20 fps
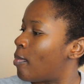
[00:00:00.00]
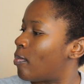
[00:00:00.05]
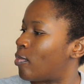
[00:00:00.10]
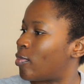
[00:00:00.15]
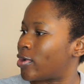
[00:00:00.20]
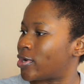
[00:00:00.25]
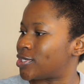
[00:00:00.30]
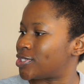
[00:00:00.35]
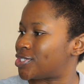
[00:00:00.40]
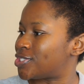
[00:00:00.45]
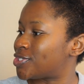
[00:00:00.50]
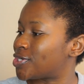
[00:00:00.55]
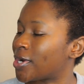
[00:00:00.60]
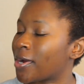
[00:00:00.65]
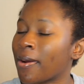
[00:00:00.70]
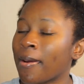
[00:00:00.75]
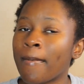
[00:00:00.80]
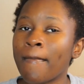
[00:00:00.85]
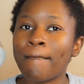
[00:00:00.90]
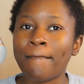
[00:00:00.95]

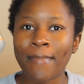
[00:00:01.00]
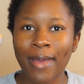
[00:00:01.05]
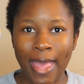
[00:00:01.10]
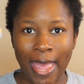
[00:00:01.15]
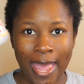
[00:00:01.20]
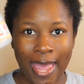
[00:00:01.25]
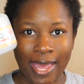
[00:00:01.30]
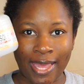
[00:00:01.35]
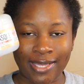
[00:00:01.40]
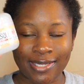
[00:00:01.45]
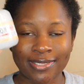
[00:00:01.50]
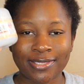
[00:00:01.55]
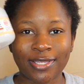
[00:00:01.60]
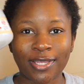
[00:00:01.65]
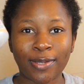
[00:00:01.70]
moisture mask,